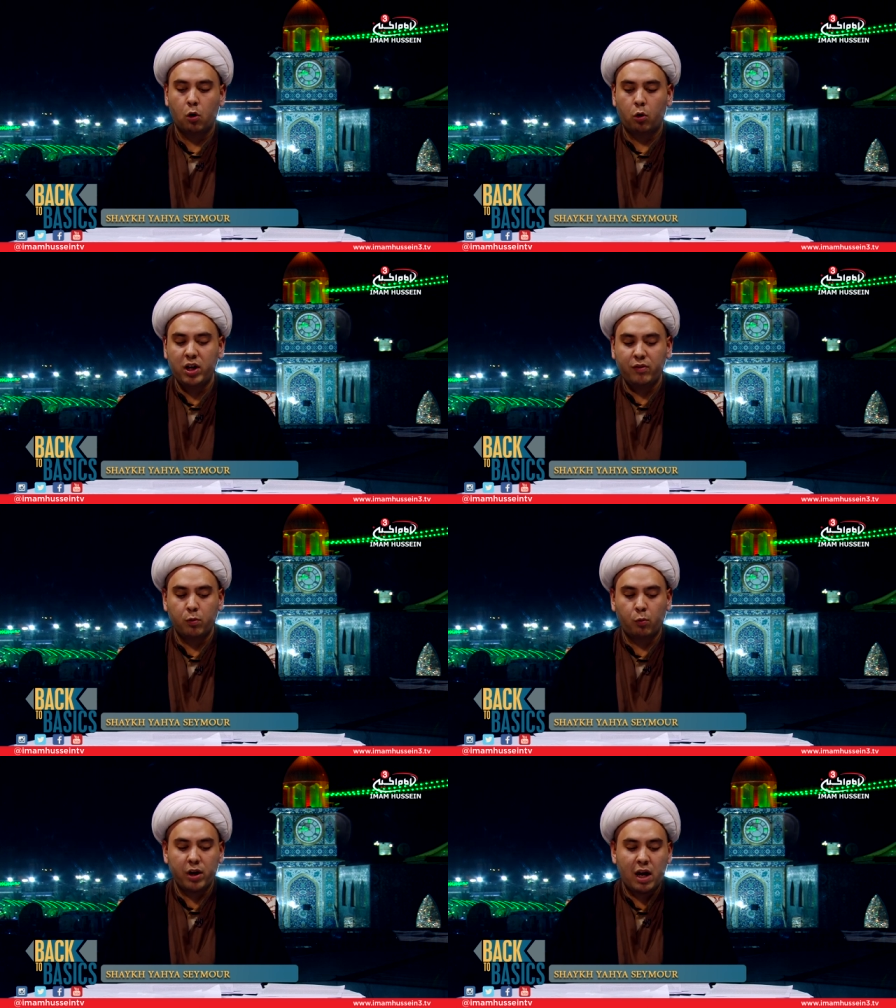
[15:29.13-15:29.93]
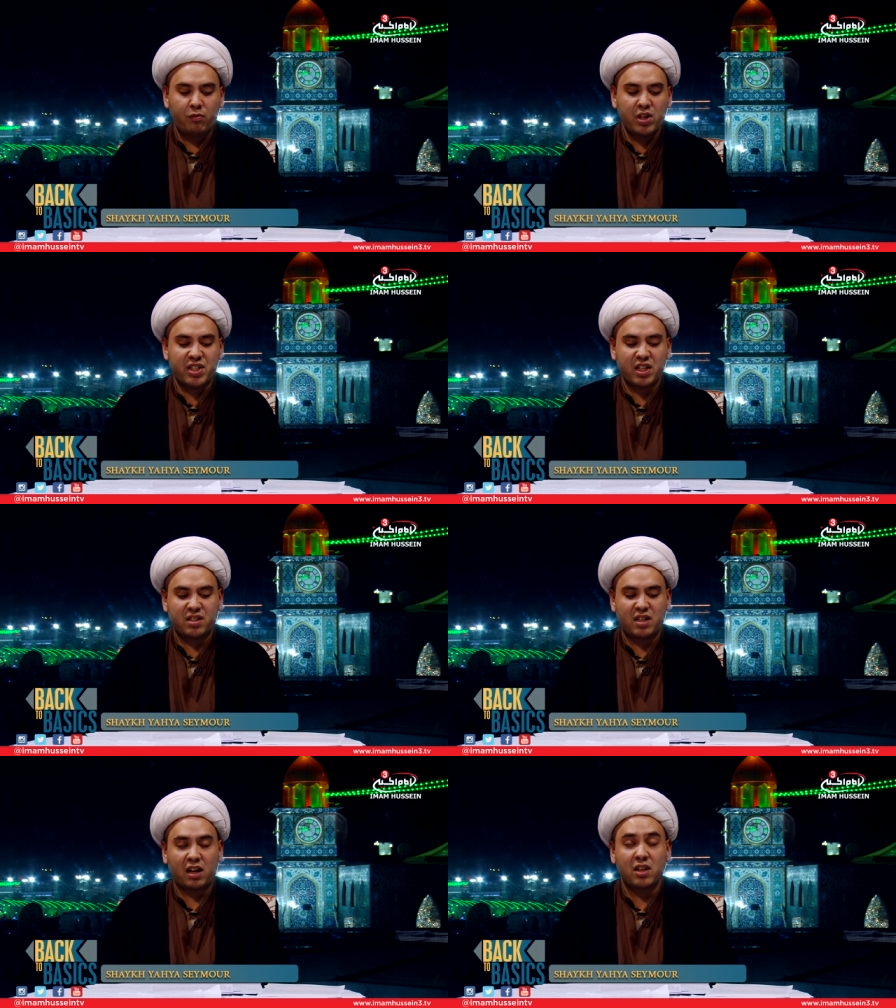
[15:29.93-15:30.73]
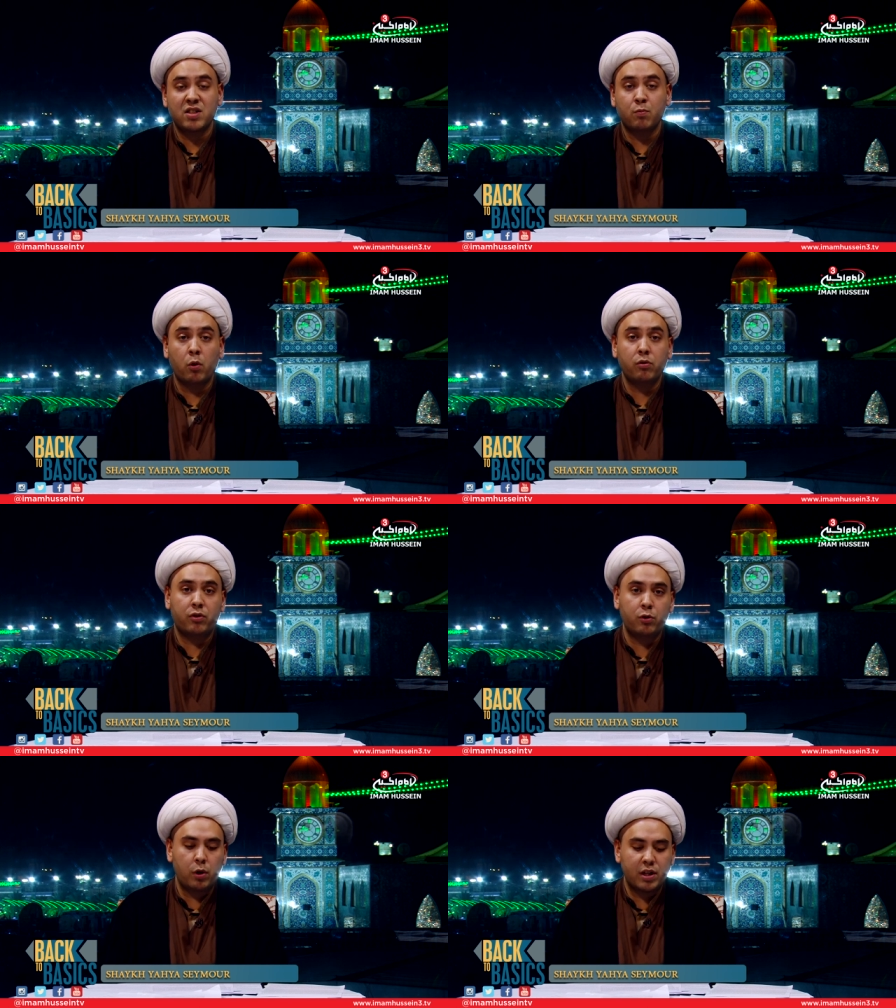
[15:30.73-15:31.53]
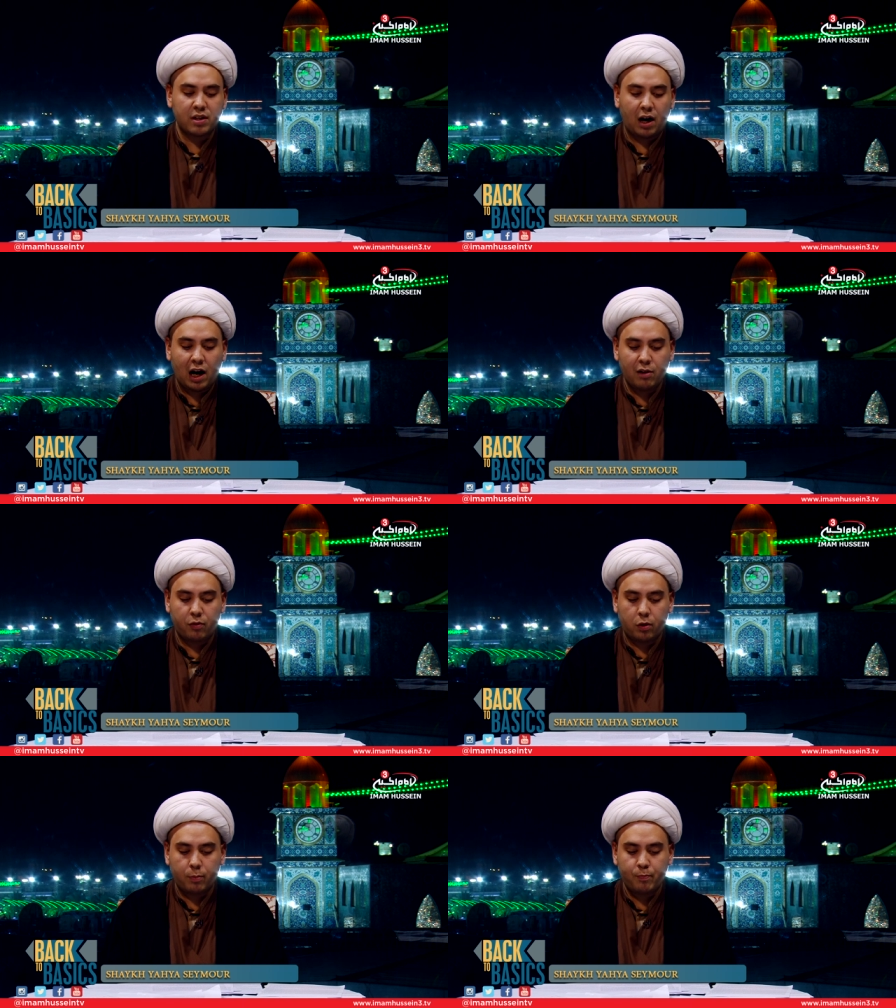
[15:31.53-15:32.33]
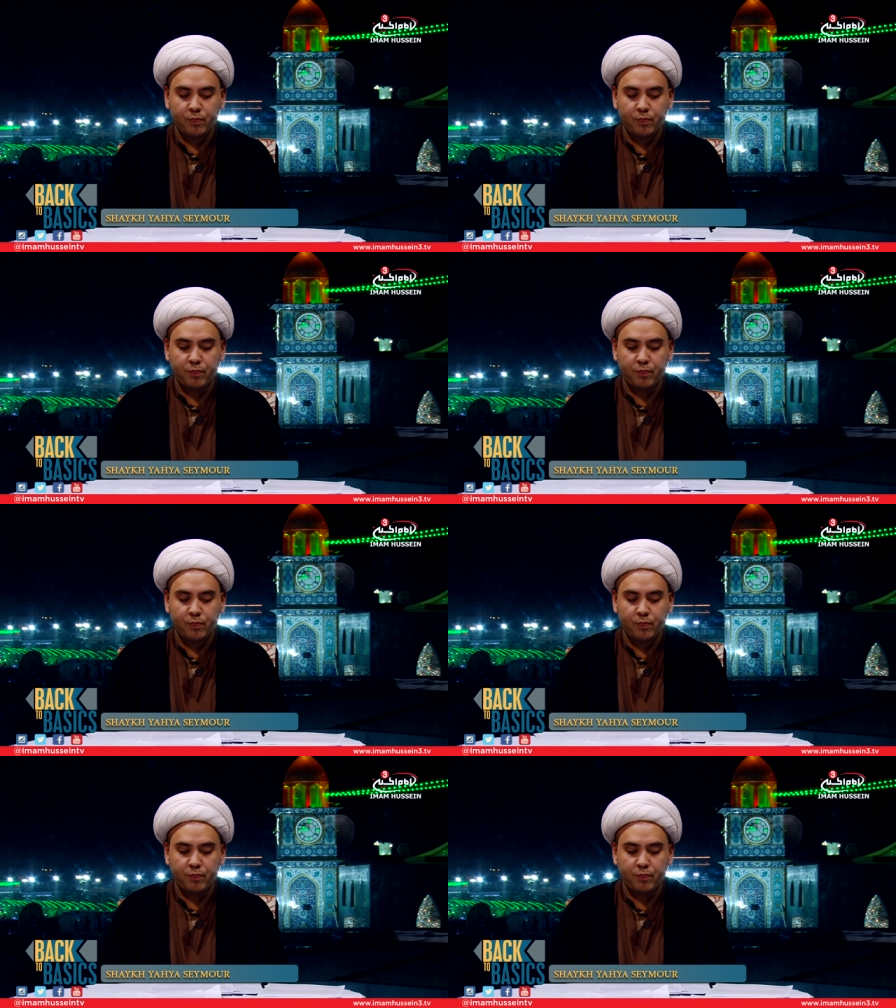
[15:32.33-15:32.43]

or even one every six seconds won't do it either.